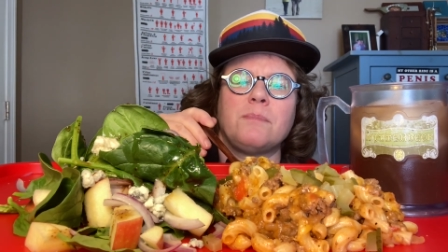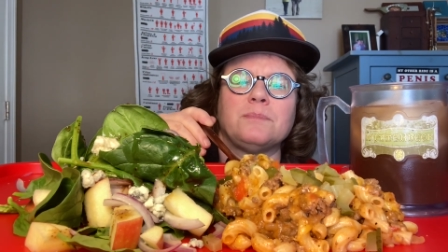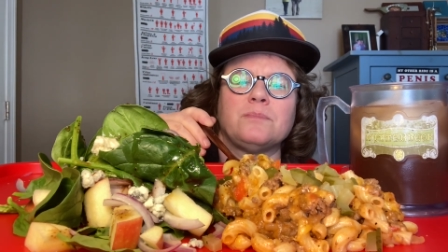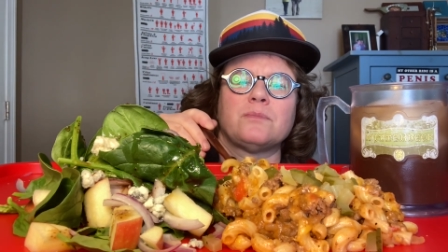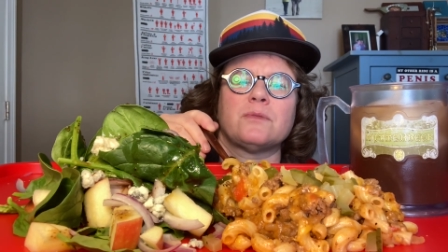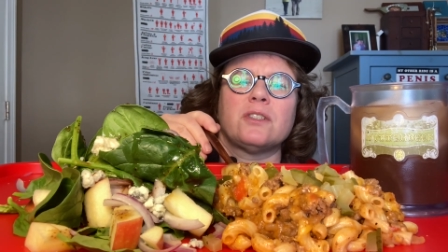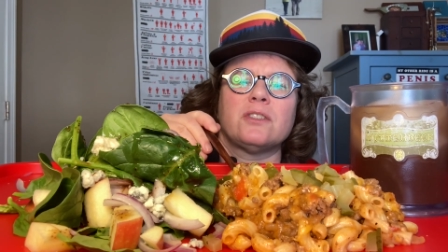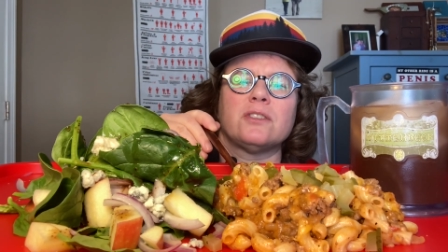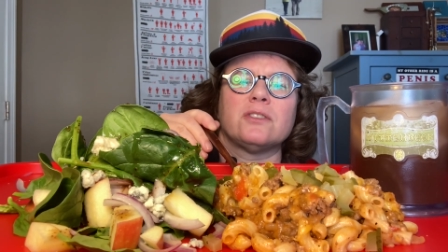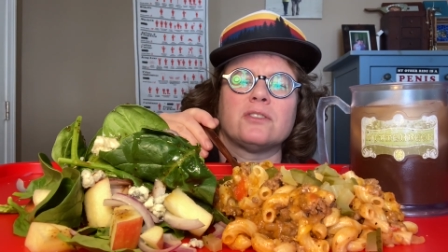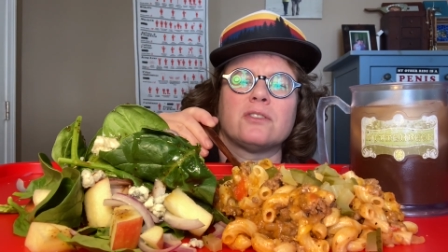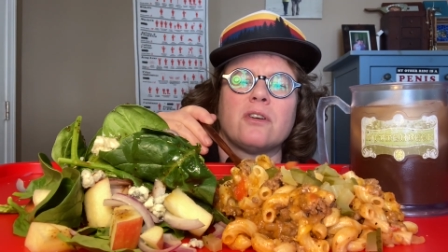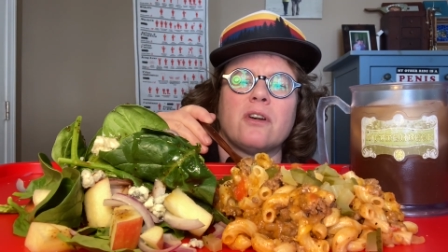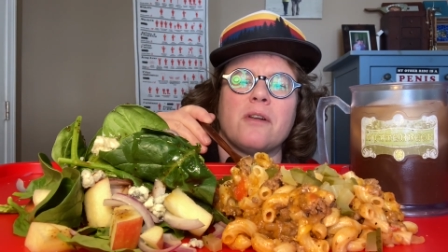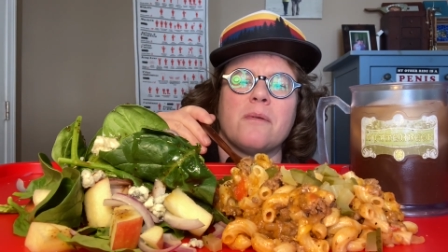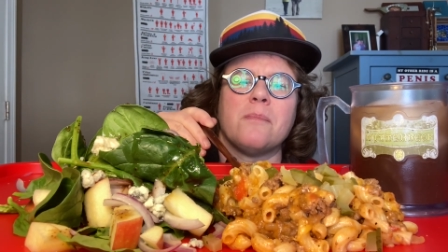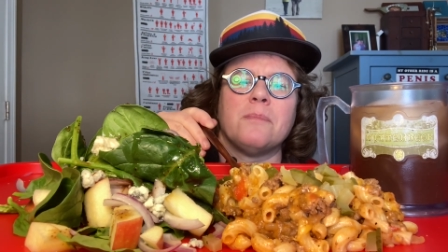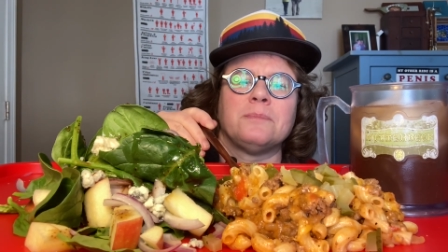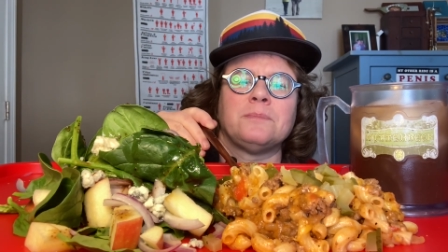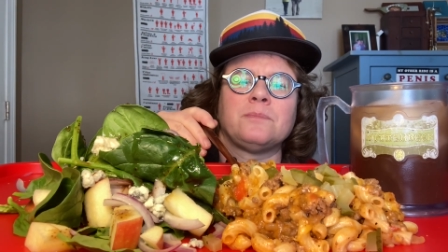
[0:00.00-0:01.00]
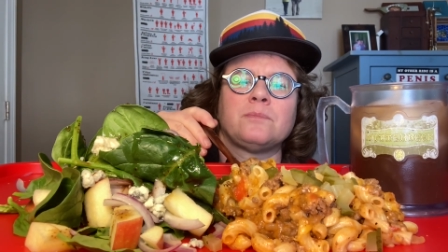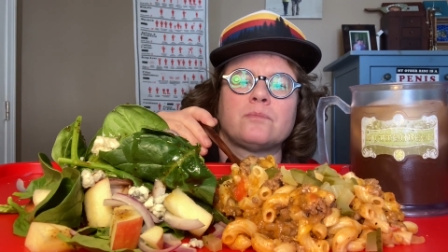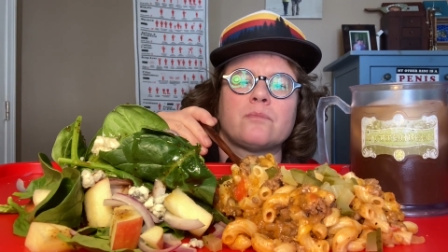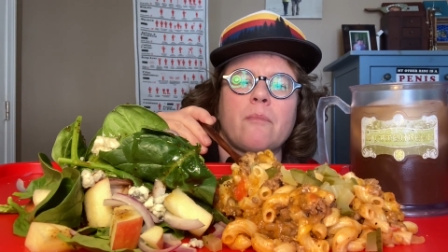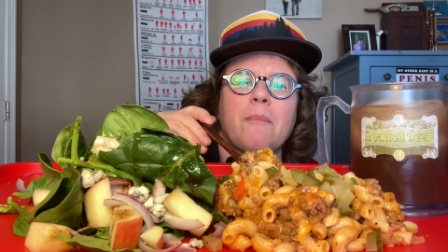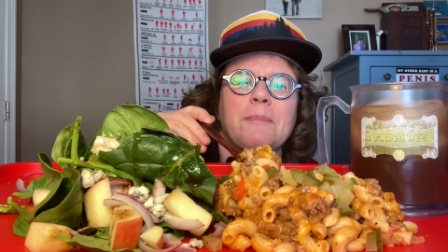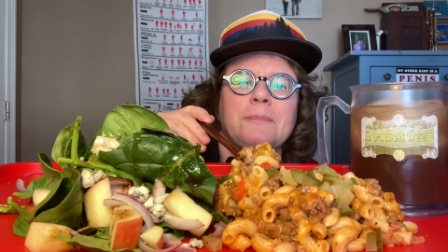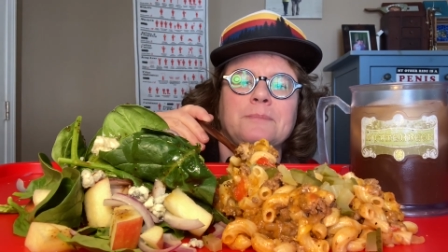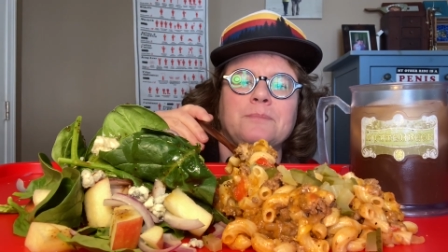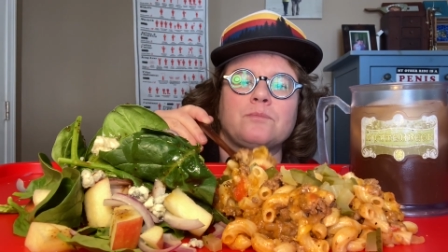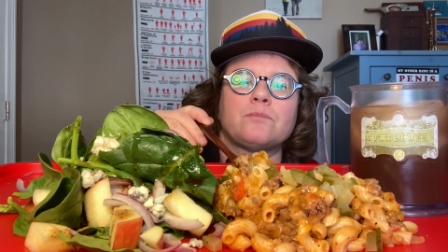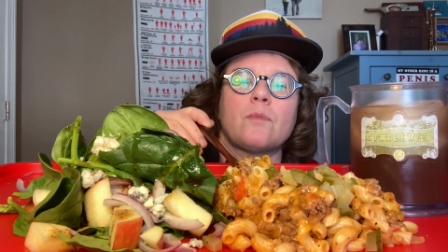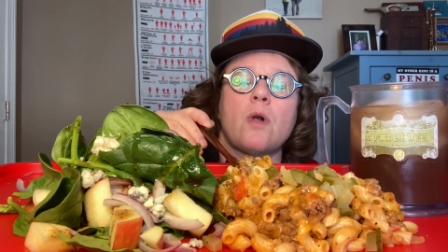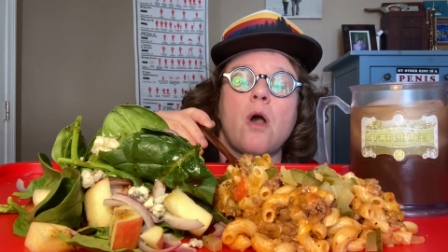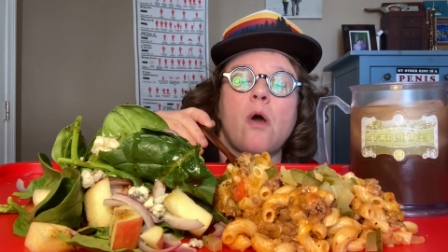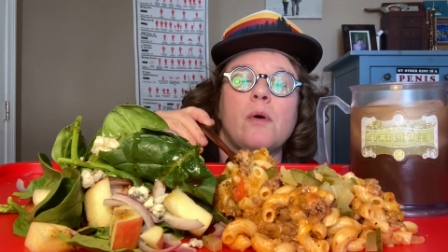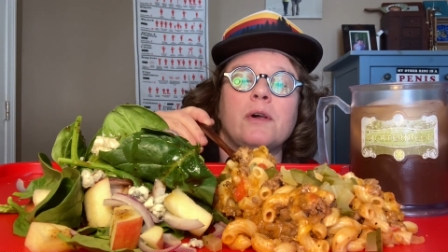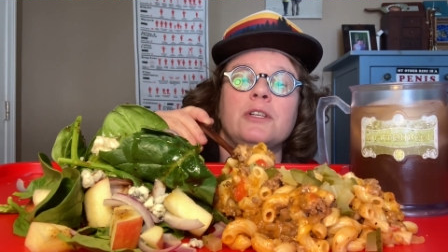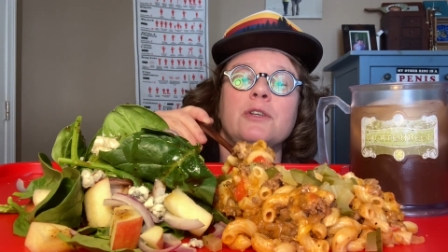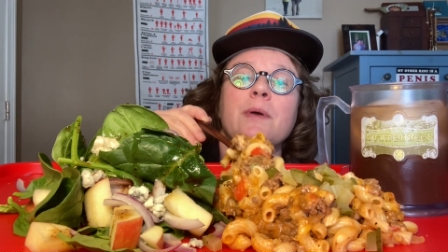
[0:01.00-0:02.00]
This is good.
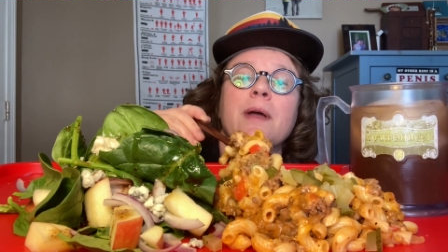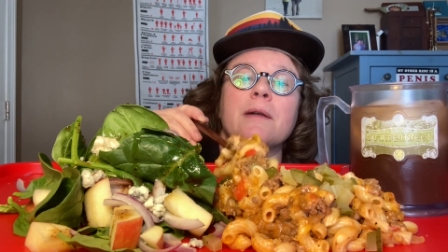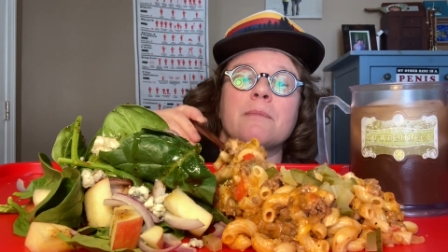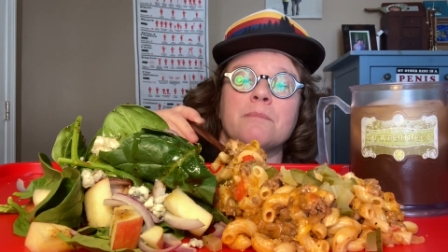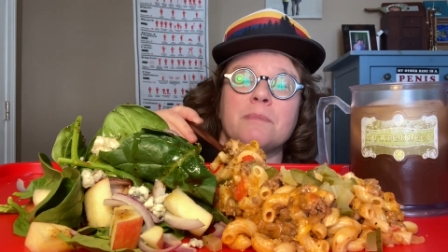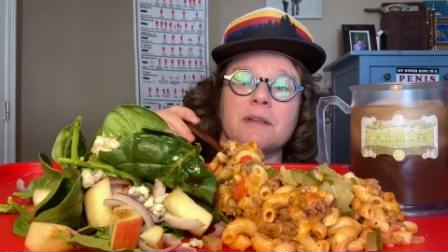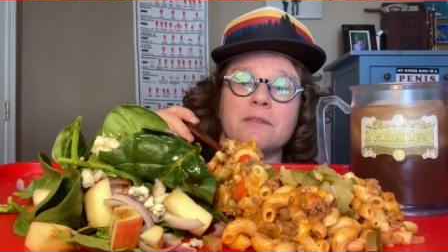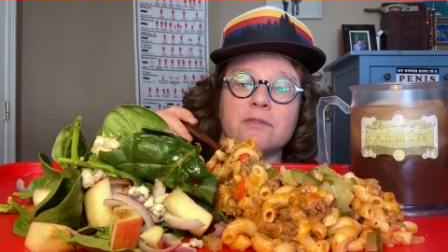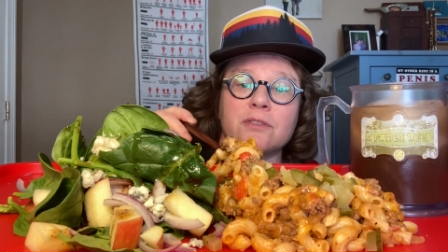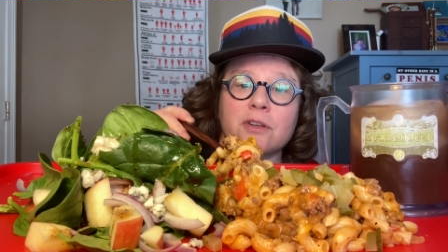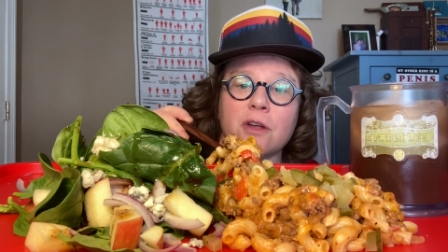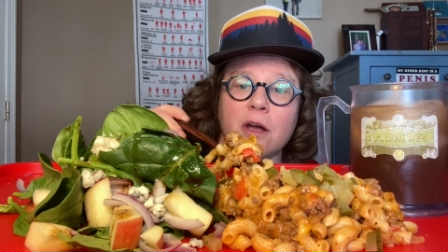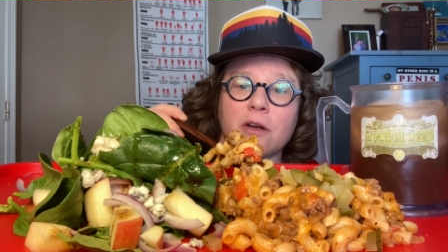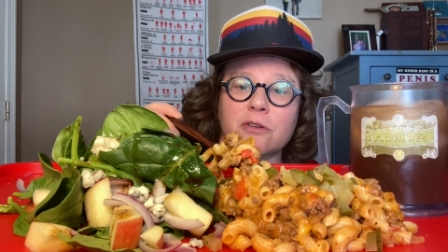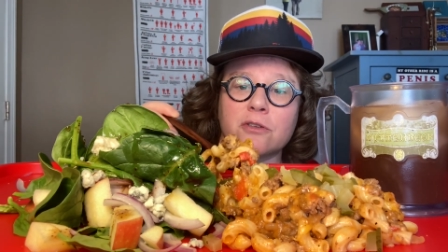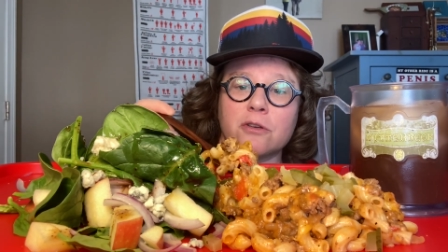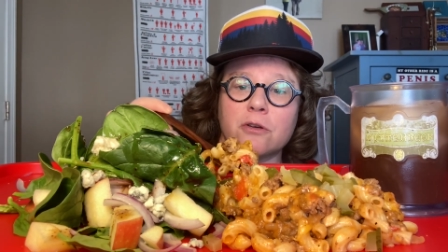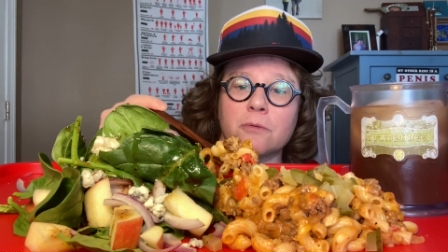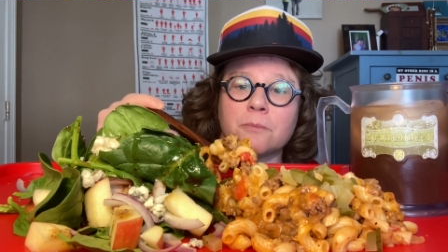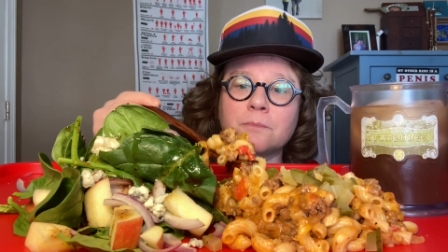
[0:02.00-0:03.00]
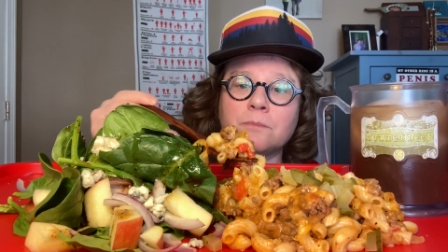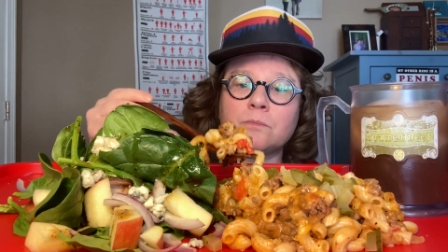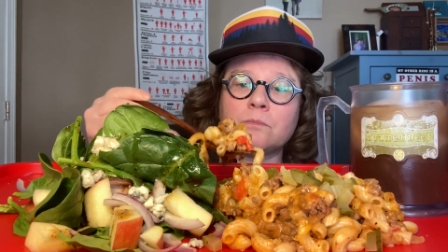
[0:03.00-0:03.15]
Oh, and you add beef stock too.